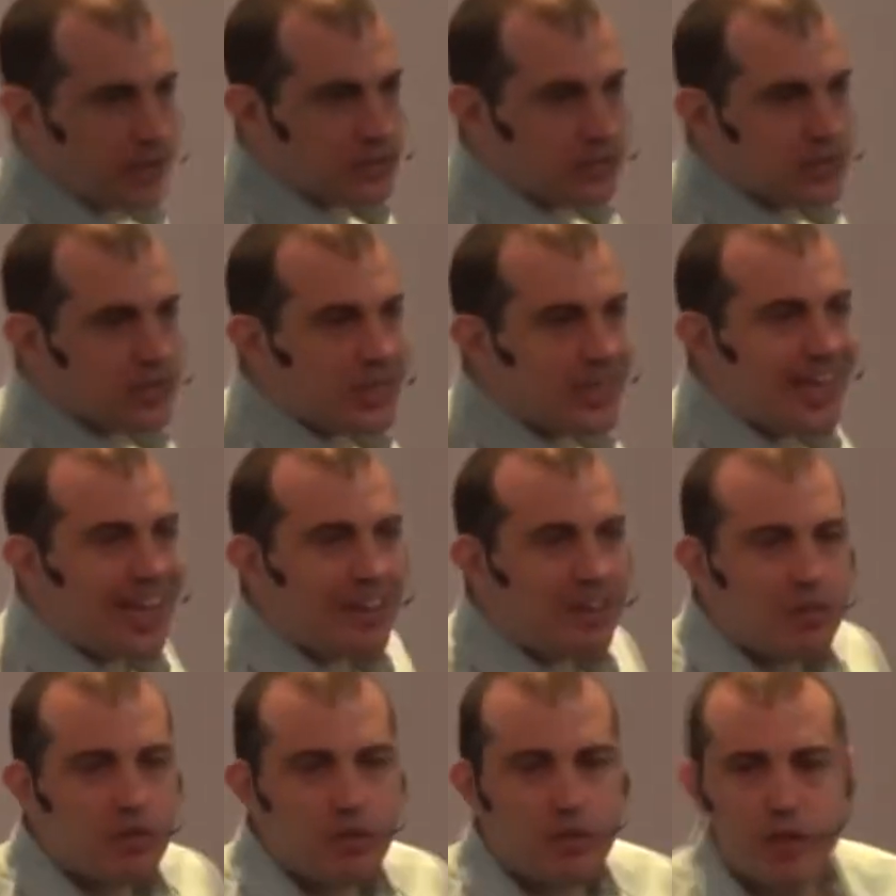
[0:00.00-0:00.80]
And
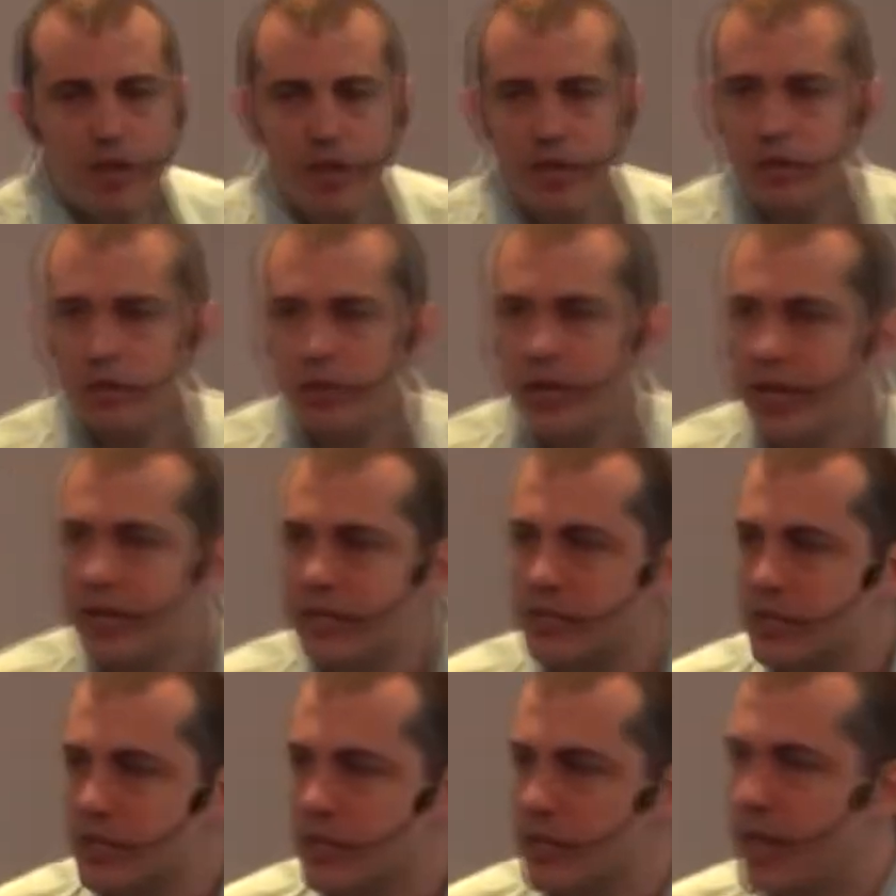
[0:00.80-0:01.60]
together they
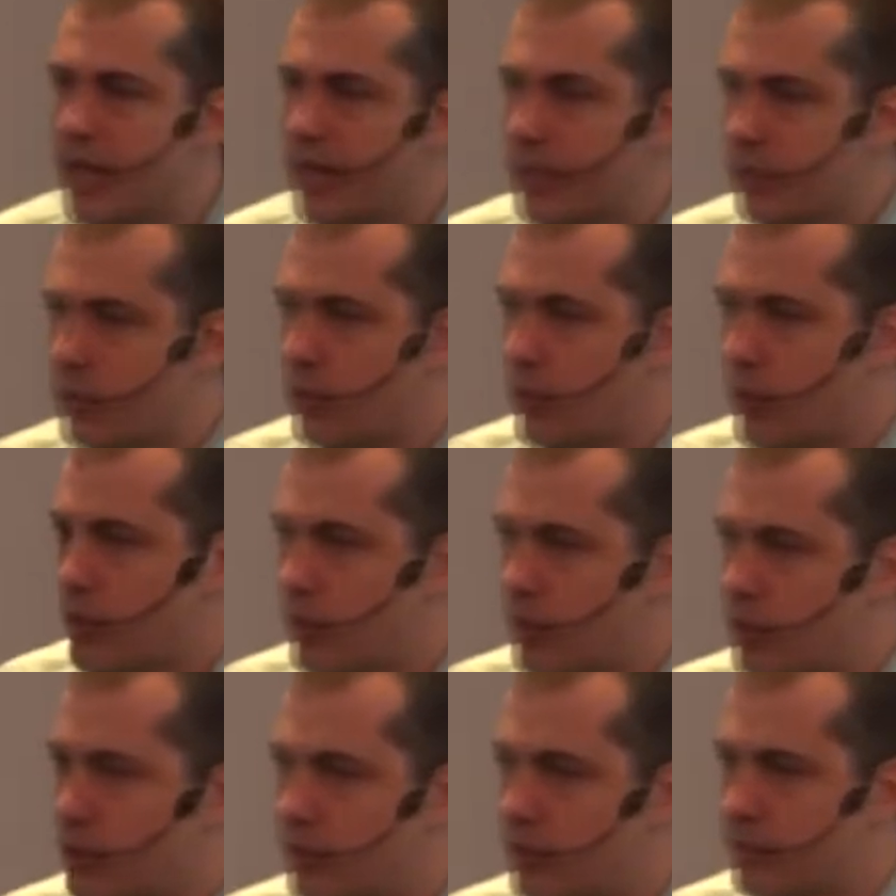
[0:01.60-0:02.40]
create a
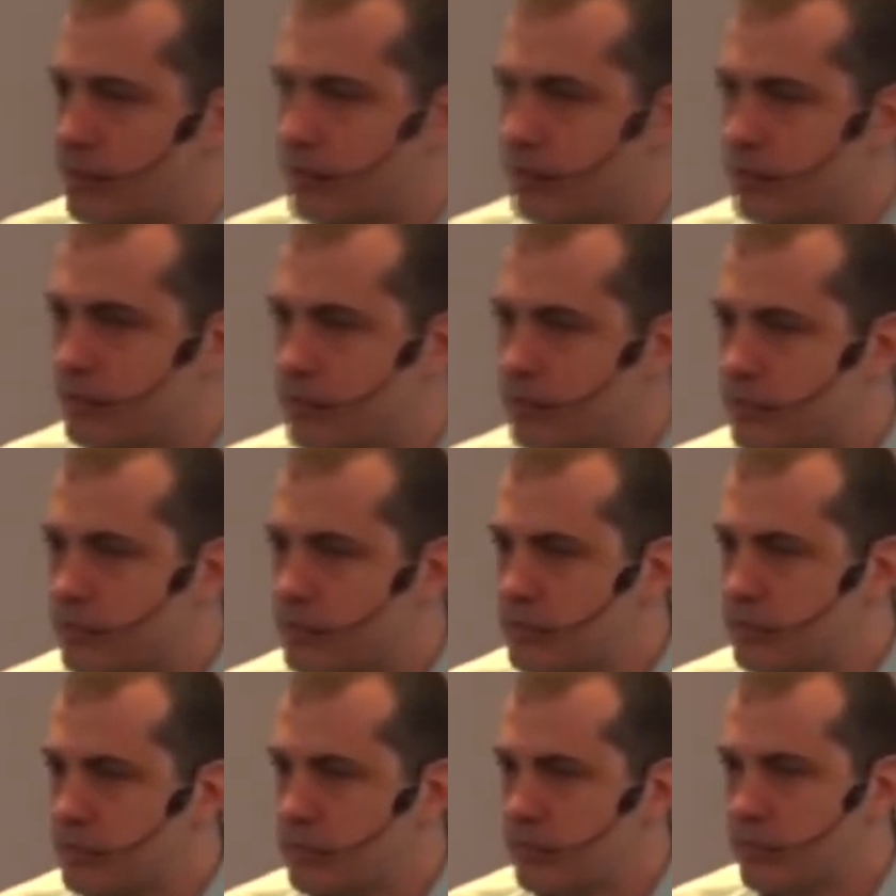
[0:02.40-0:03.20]
network
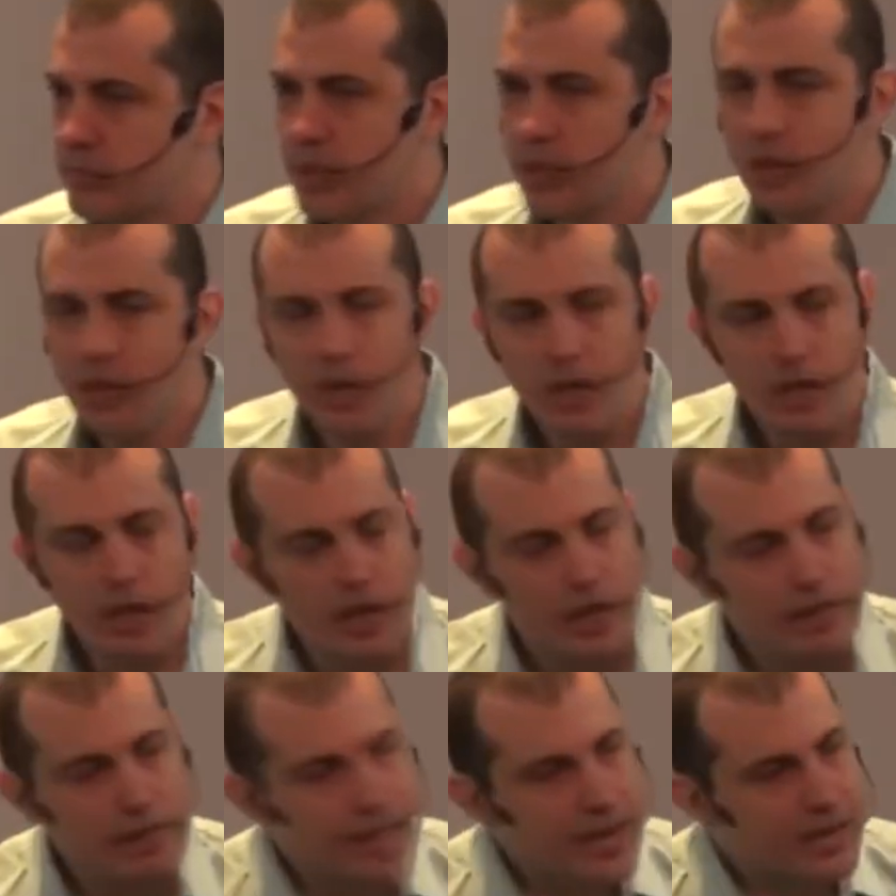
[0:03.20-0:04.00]

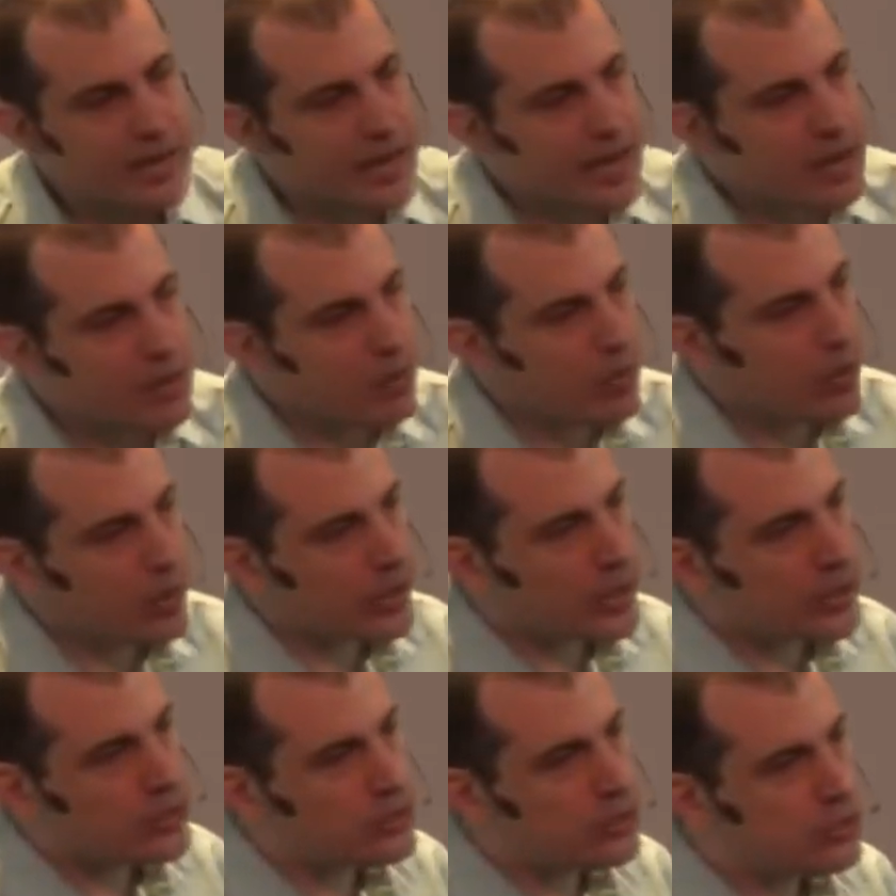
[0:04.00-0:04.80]
and that
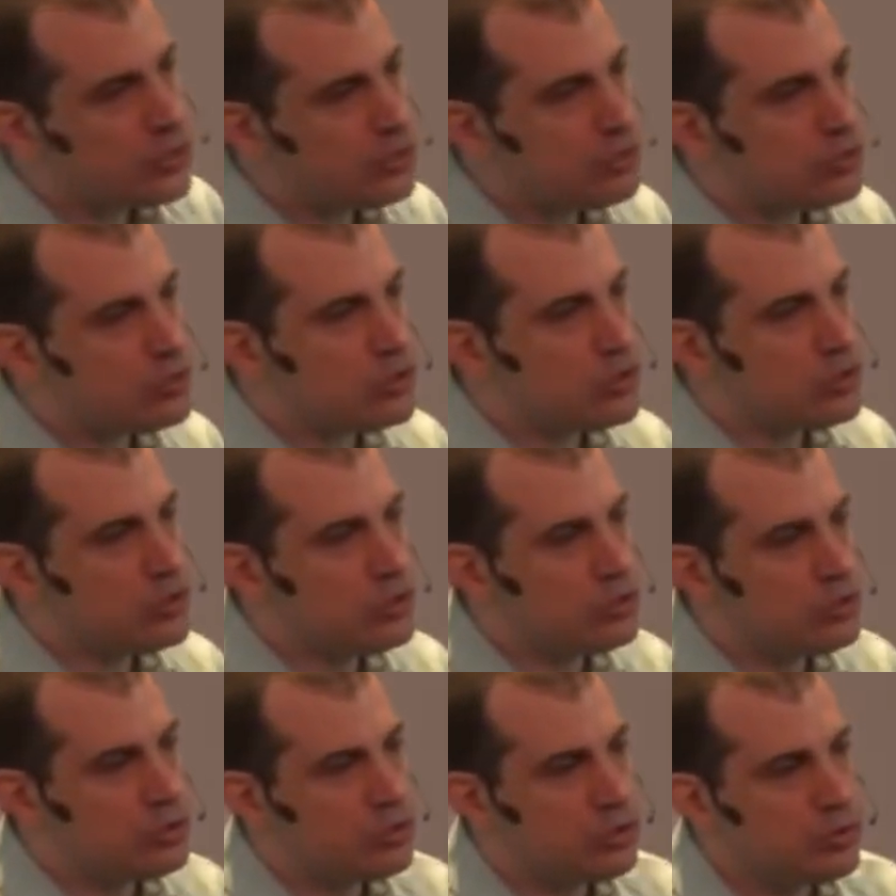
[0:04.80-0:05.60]
network is
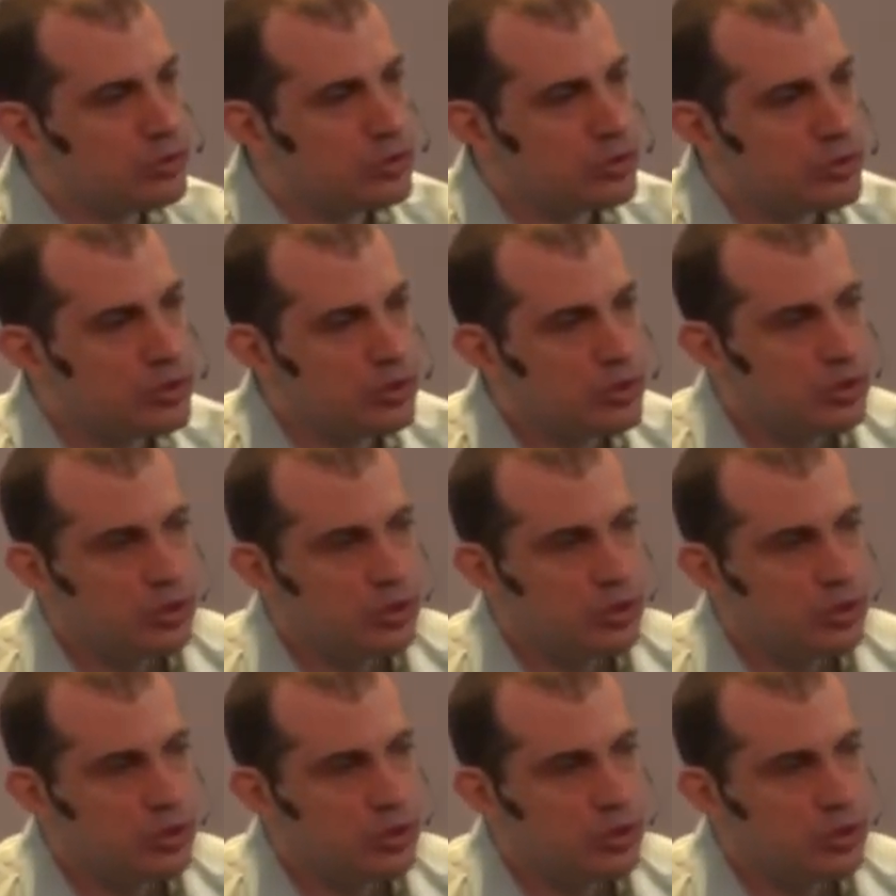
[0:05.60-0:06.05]
used to